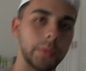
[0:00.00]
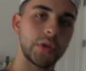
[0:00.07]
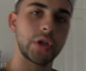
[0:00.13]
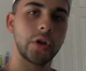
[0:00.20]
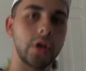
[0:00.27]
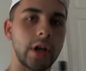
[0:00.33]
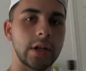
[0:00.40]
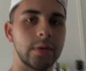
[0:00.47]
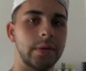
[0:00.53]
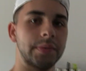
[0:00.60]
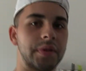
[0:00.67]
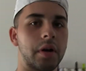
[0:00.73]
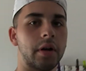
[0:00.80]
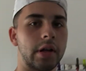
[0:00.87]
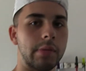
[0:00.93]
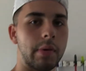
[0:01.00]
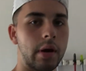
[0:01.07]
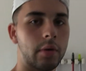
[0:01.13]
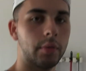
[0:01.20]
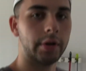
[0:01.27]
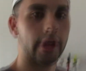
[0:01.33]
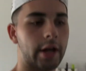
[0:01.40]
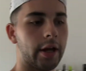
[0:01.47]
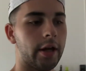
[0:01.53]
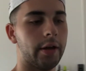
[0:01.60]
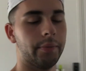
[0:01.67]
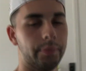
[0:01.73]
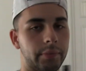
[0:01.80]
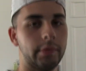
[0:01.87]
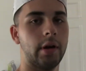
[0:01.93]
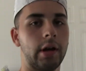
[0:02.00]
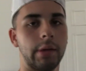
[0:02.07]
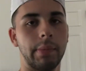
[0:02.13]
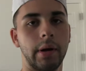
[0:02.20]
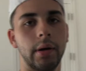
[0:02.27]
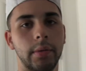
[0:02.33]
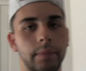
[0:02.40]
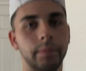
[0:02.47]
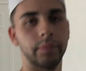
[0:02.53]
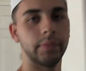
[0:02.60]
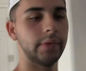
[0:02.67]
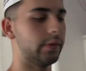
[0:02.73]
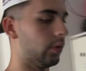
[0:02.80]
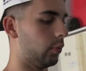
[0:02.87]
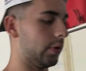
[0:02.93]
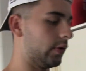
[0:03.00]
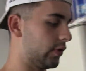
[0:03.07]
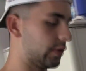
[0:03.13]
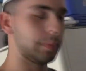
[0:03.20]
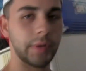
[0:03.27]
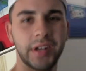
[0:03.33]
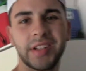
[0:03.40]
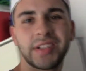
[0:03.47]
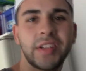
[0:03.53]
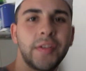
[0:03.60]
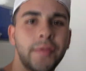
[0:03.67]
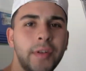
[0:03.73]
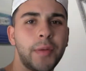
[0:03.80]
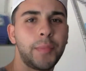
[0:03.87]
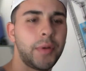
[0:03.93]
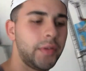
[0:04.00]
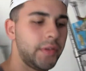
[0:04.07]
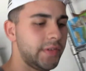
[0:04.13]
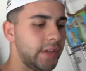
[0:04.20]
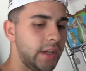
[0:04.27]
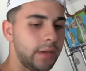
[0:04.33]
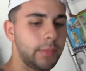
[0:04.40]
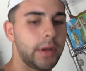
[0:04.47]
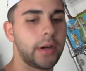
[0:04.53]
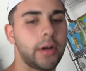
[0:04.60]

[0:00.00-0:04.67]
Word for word: let me show you guys what I'm talking about when I talk about the wheels spinning stuff up on the side of my